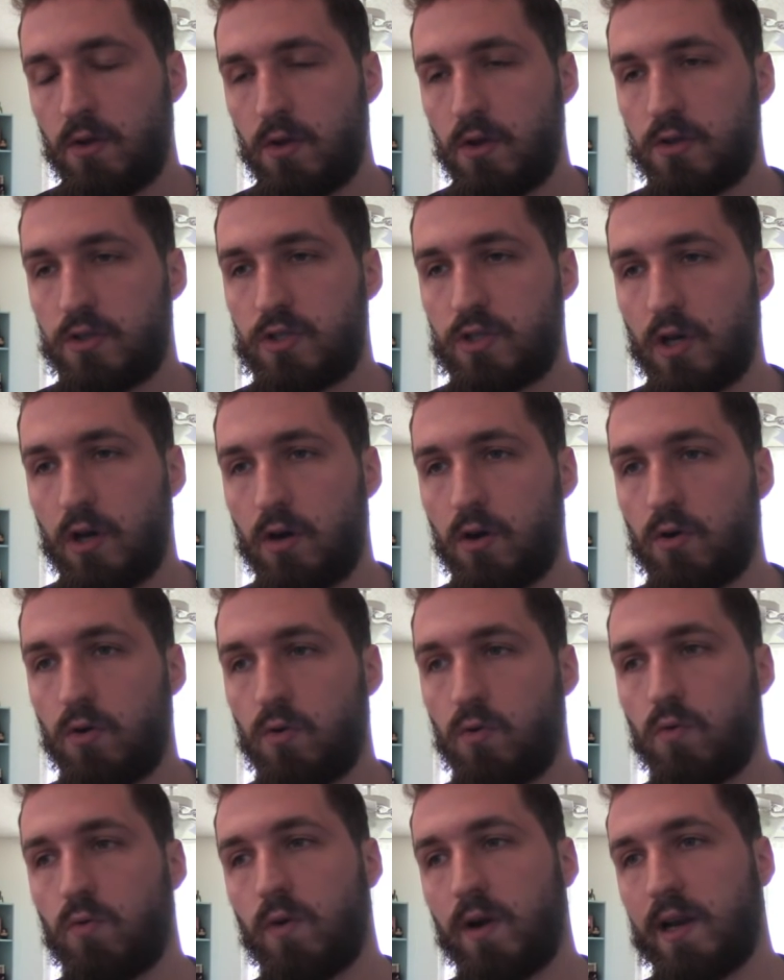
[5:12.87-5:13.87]
So
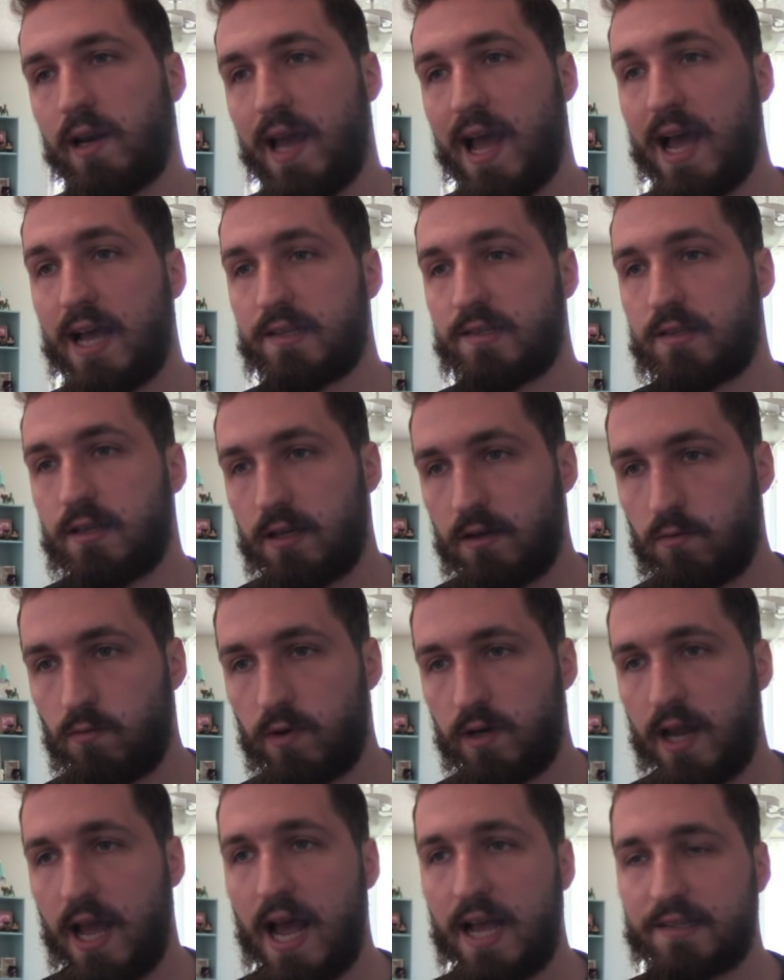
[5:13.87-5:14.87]
when asking
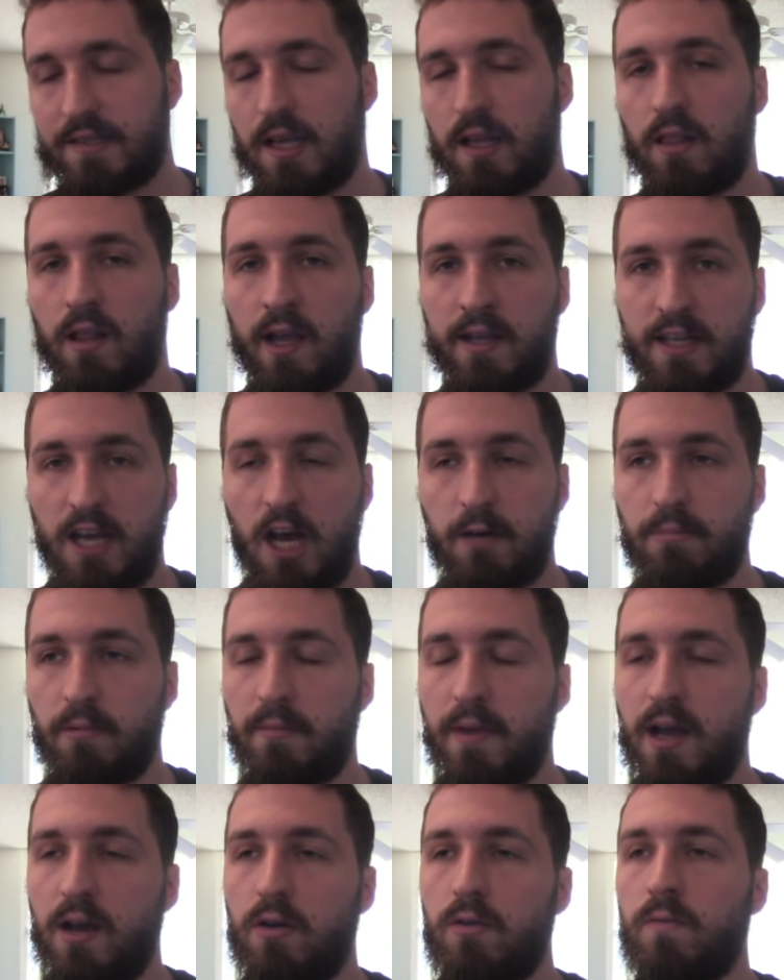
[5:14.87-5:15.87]
Lion to help
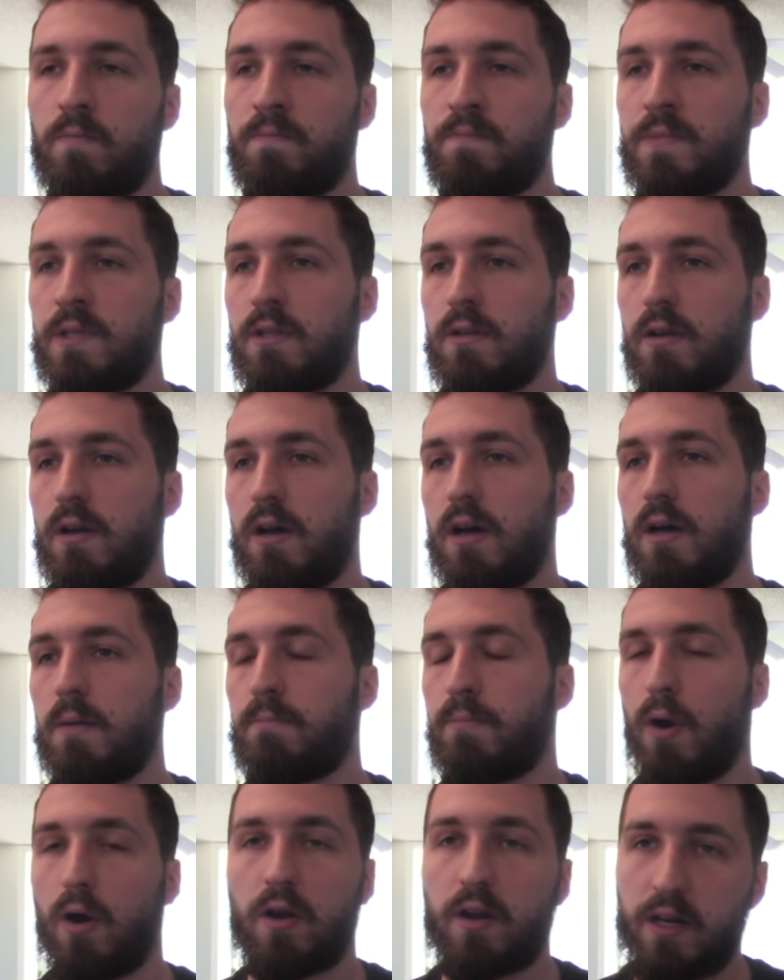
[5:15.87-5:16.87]
him out,
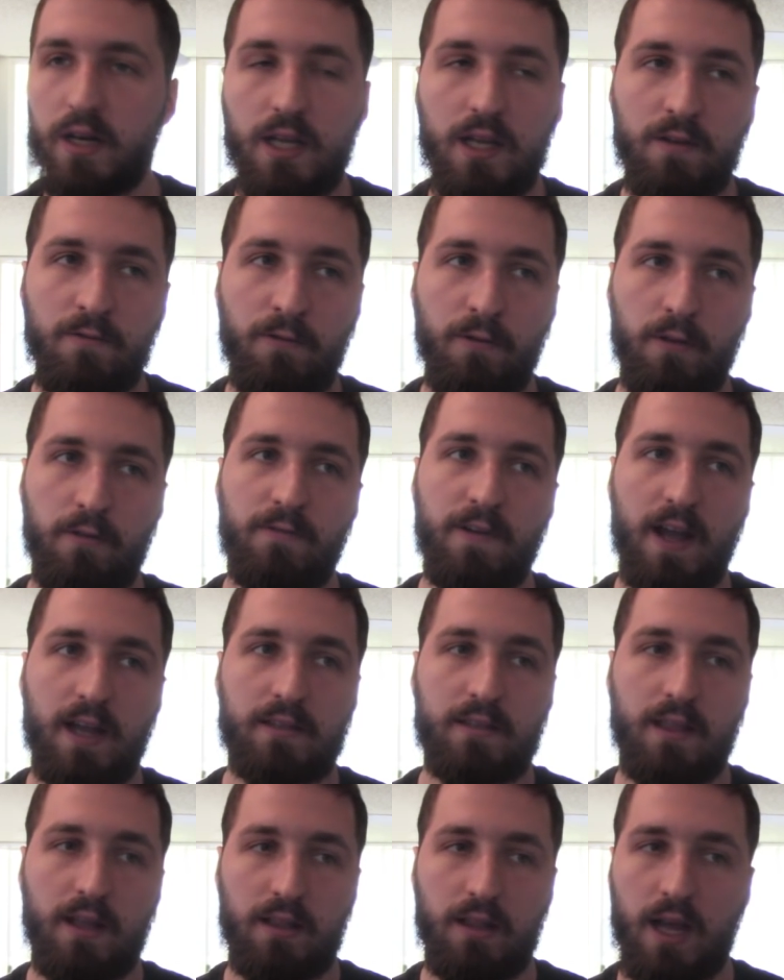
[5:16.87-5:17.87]
bargaining for the
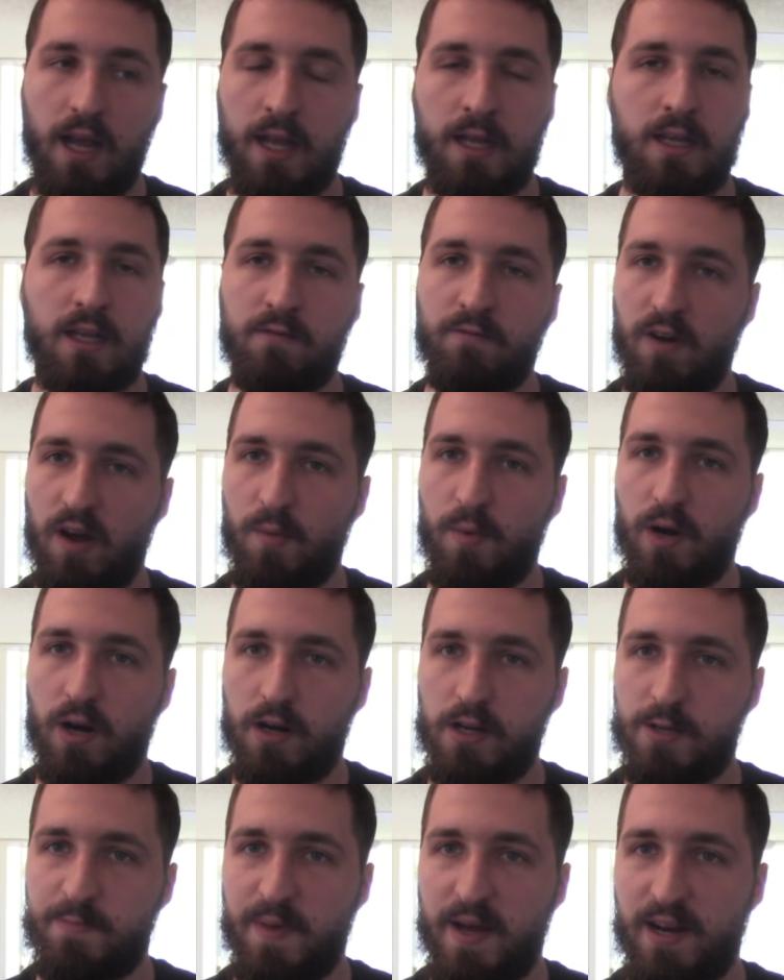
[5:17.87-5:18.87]
fact that Lion can vomit on
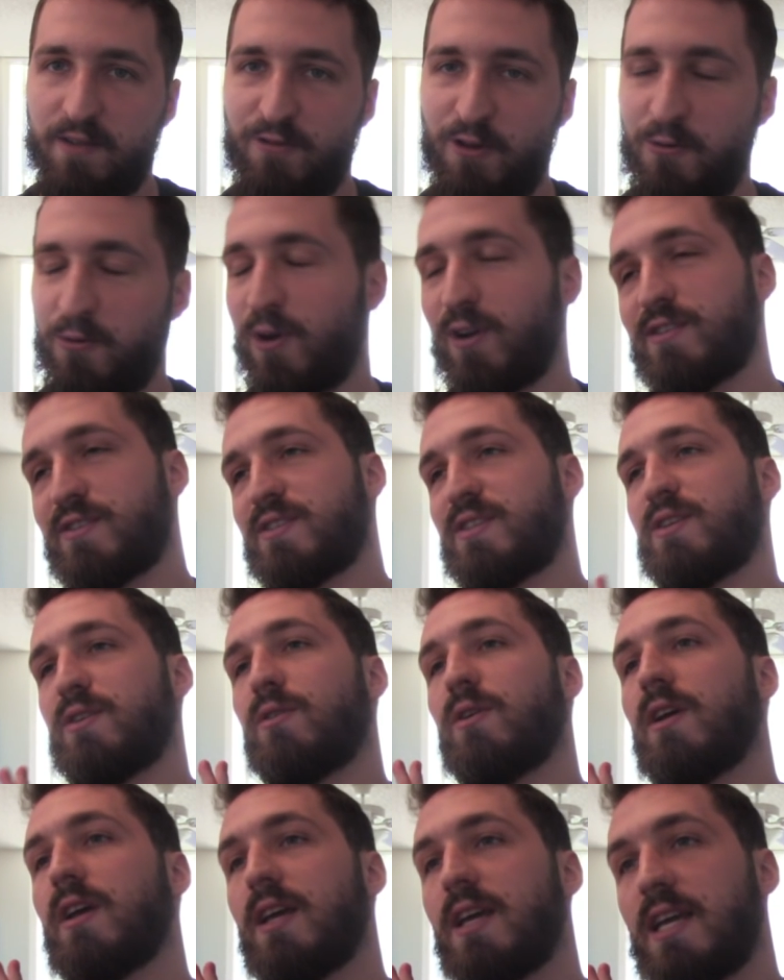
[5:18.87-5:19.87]
his bed if he wants
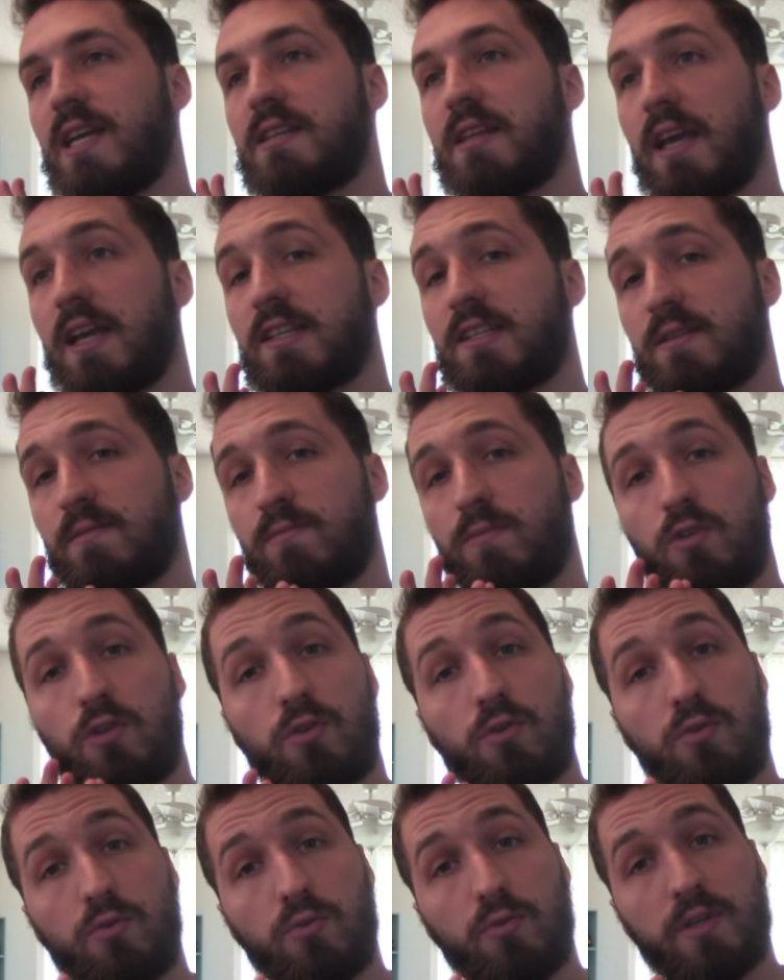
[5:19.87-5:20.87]
to, he takes him
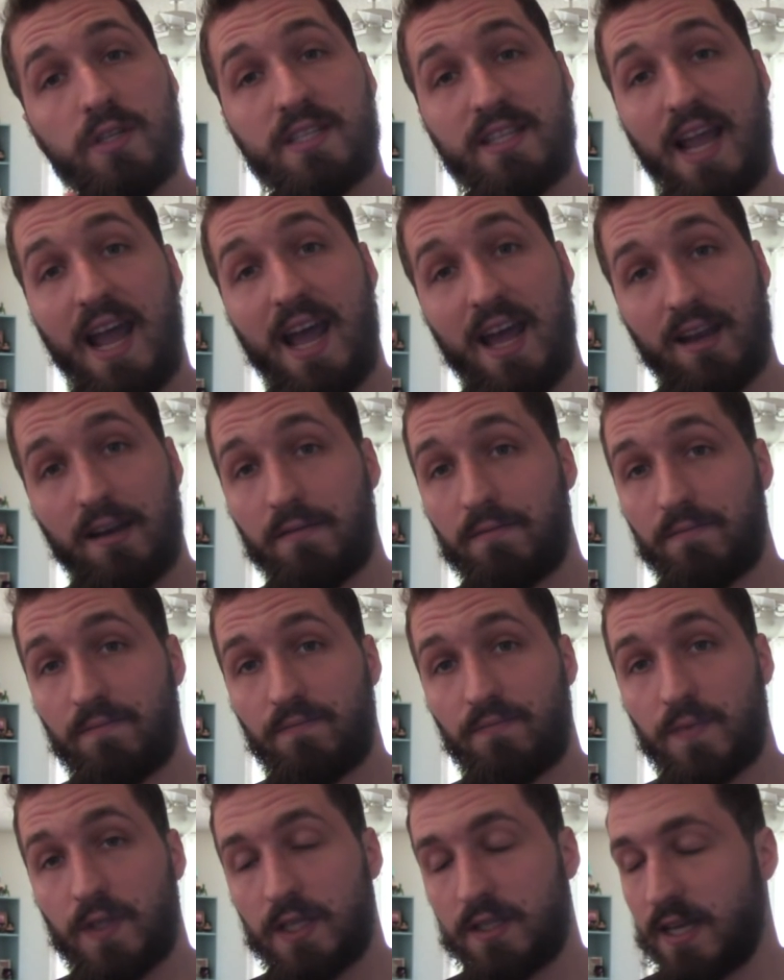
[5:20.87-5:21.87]
to his dad.
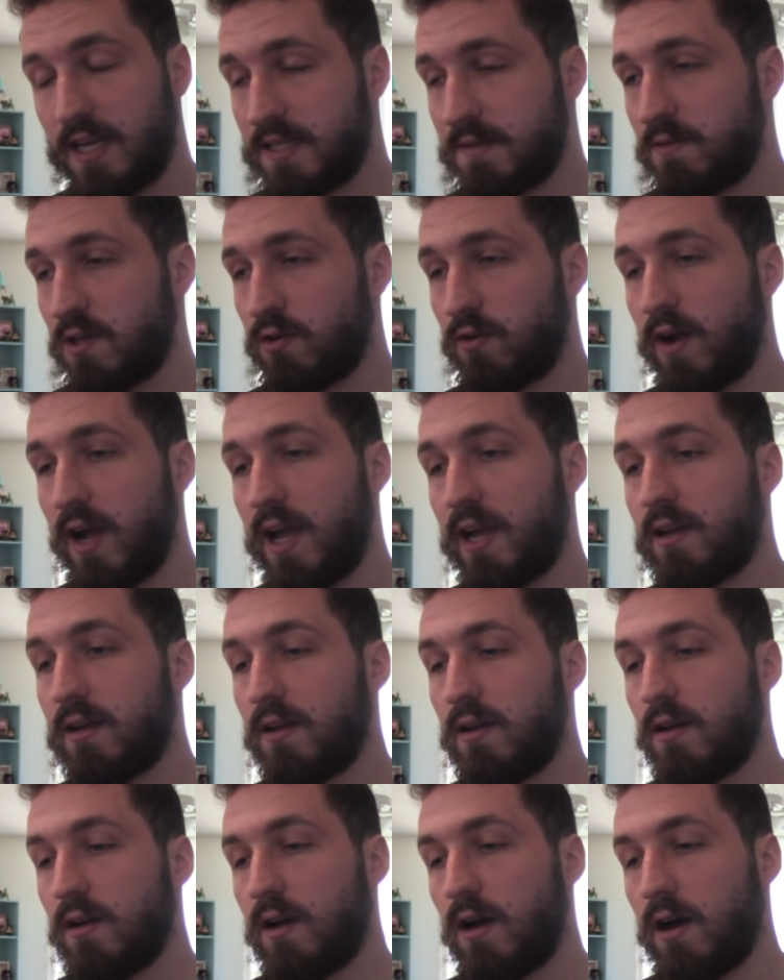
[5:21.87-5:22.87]
He takes him to Greg,
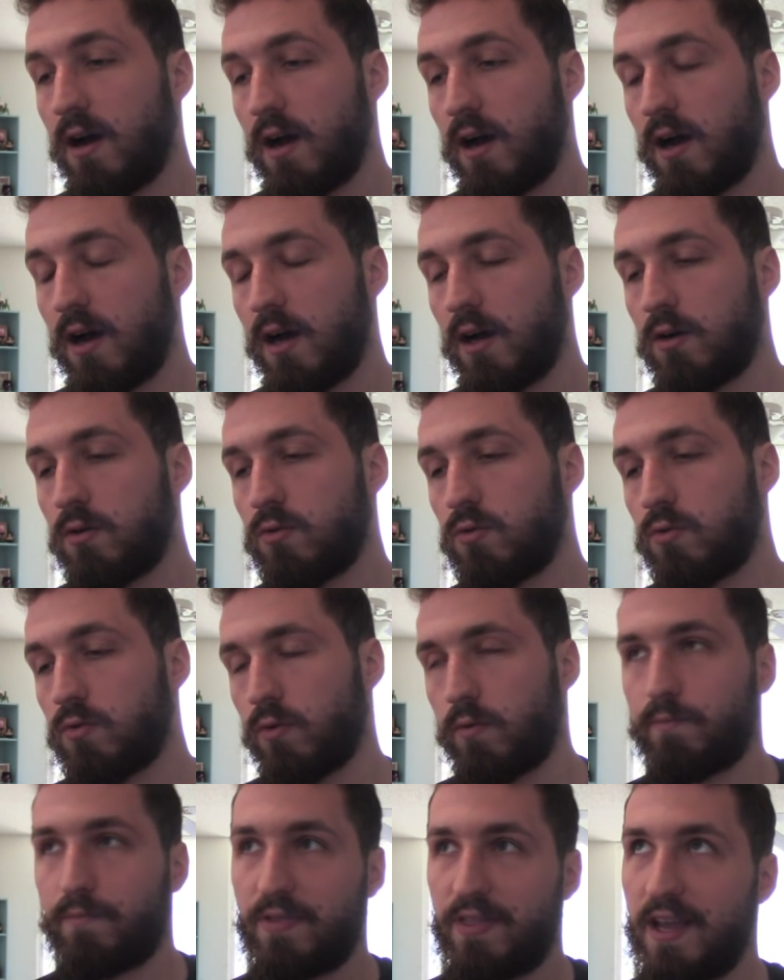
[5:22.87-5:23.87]

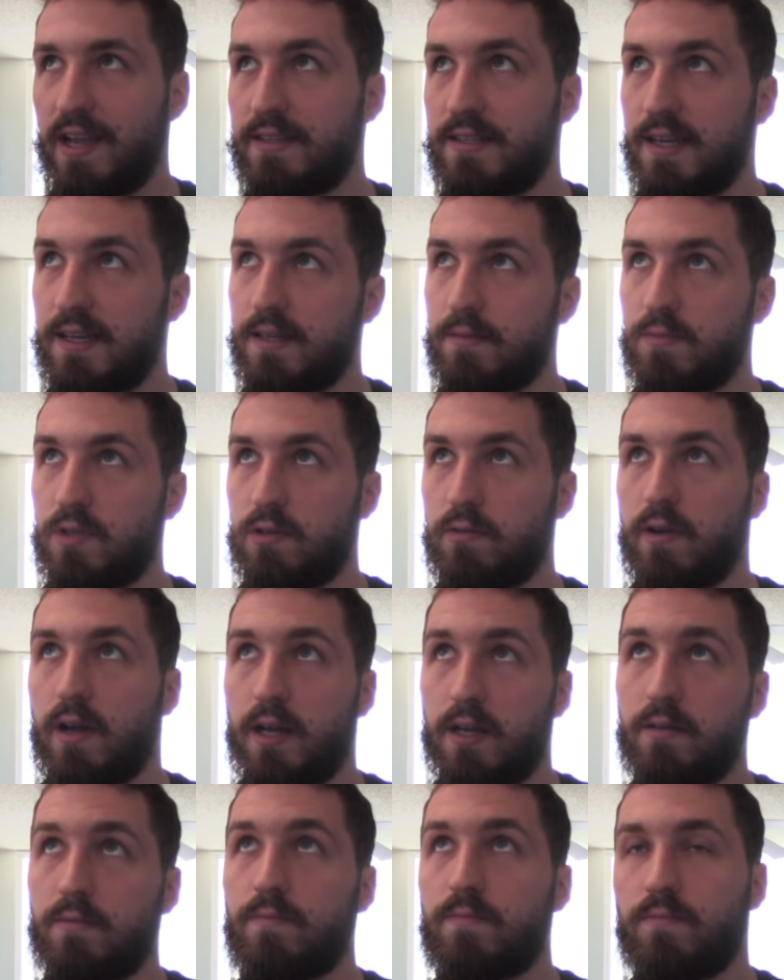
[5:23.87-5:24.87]
or they take him to
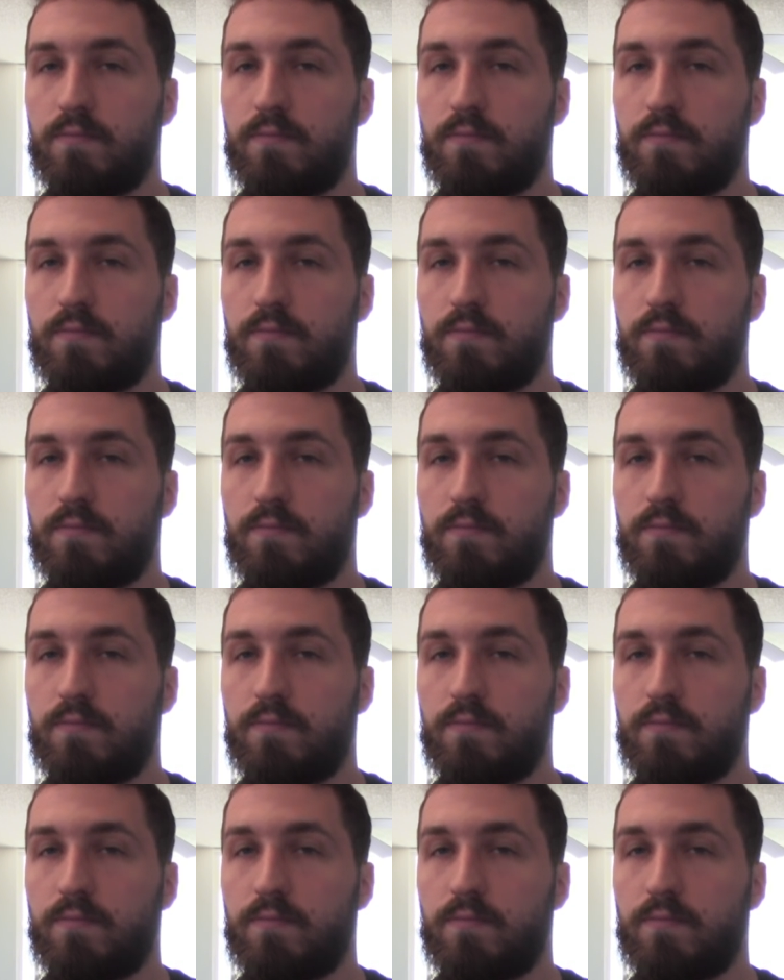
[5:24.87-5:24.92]
Greg,